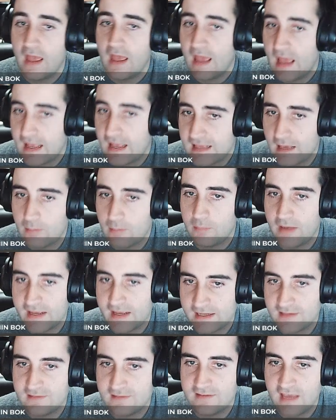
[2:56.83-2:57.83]
Again, black
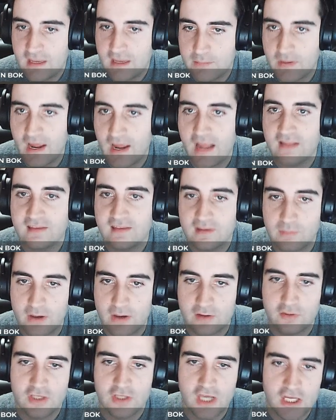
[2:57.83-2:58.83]
can take, but I take back
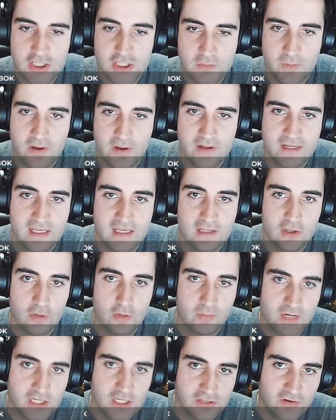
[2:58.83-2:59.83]
with the h-pawn. I get the
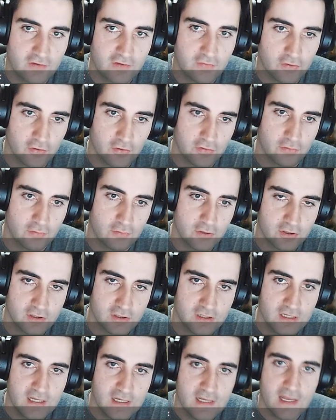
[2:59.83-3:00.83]
open h-file for the rook.
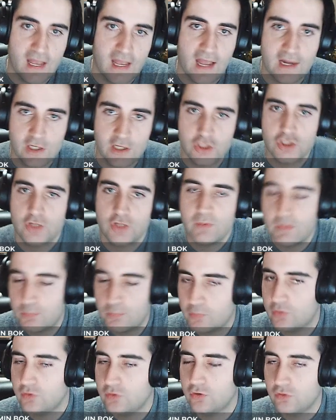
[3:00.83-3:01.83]
And I should be
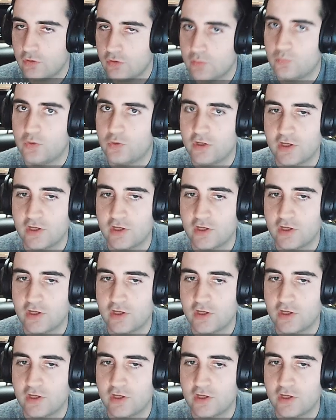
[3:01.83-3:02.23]
doing pretty